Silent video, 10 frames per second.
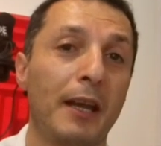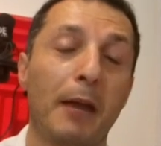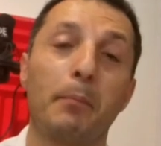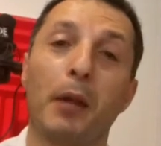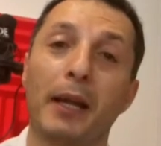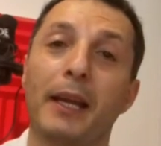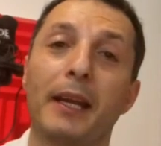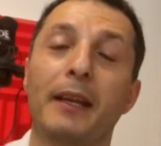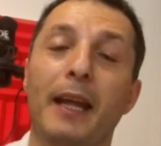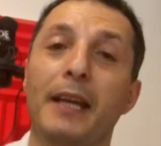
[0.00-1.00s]
and plugging
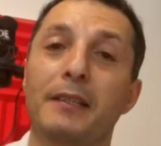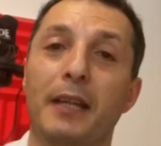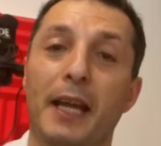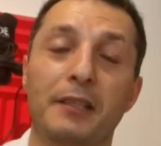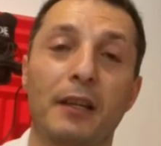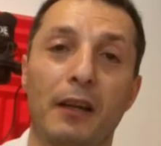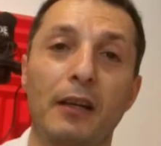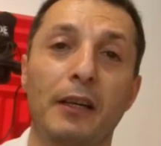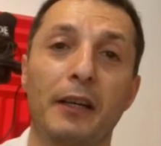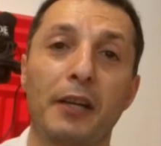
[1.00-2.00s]
in as an
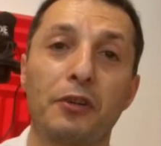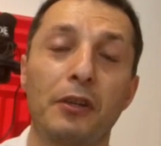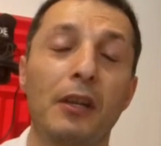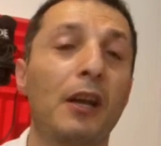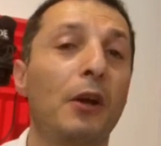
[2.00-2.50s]
XLR connection,